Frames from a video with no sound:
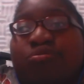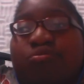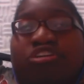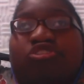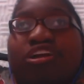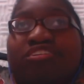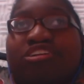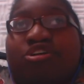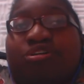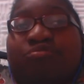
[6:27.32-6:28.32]
he tried to
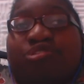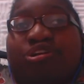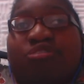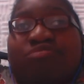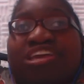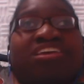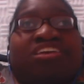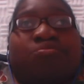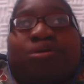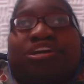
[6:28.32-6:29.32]
cut in front of,
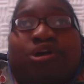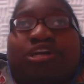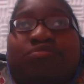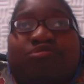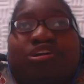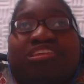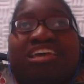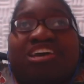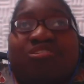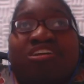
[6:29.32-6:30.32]
he wasn't cutting in front of
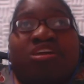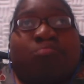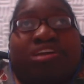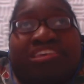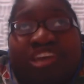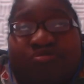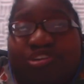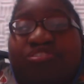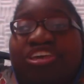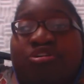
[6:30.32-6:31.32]
them, but he
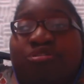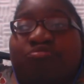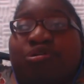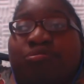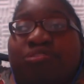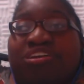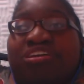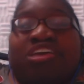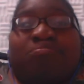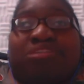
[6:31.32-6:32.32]
definitely cut in front of me,
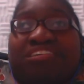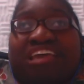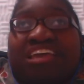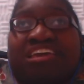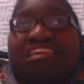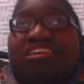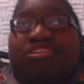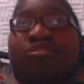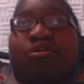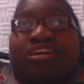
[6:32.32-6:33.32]
because I guess he
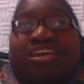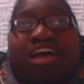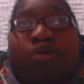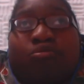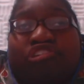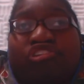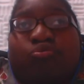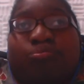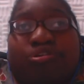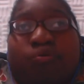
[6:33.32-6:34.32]
thought I was
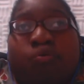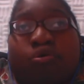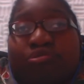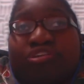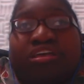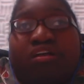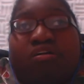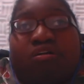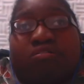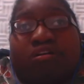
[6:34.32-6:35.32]
stupid or
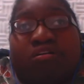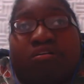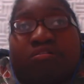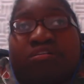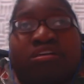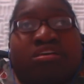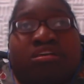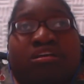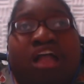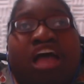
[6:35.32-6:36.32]
uh, uh,
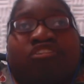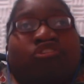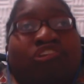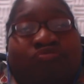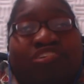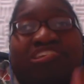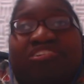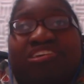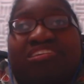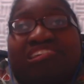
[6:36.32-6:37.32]
not just
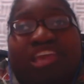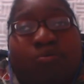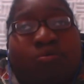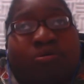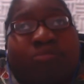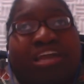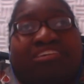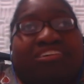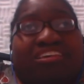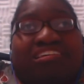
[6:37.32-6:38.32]
physically disabled, but
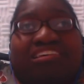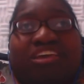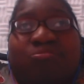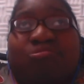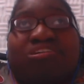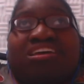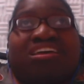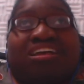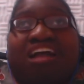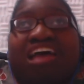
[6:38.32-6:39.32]
mentally disabled.
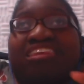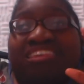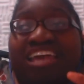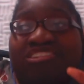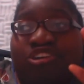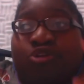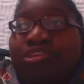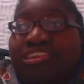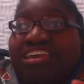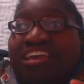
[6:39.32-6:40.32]
Not that that's a
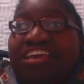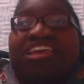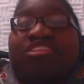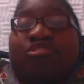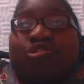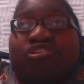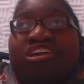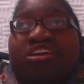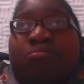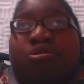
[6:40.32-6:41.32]
good thing either,
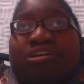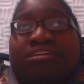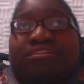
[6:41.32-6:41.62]
but,